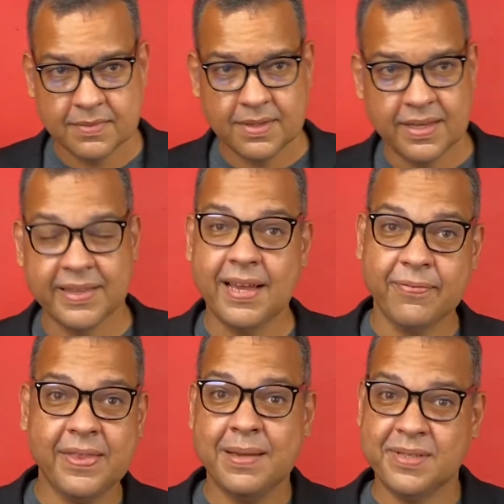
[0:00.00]
It have
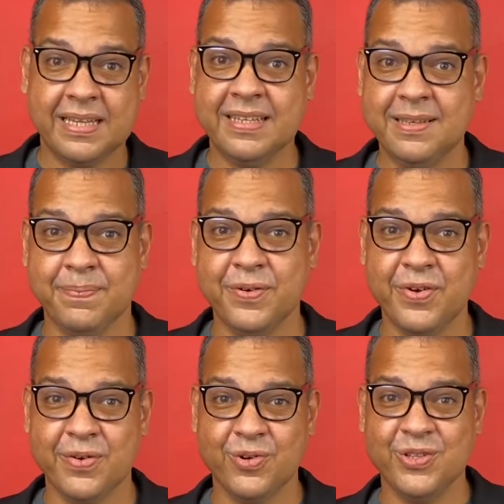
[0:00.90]
times that I type in
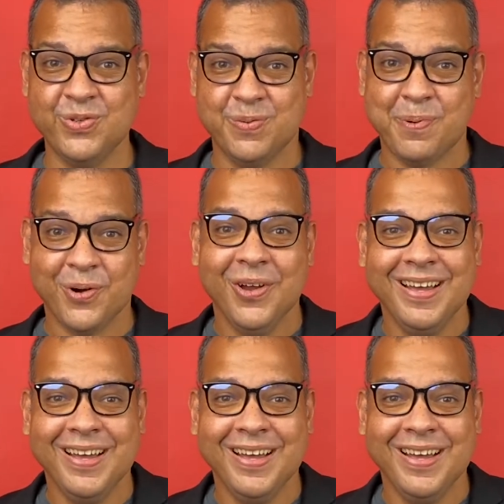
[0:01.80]
Red Wall News, bro.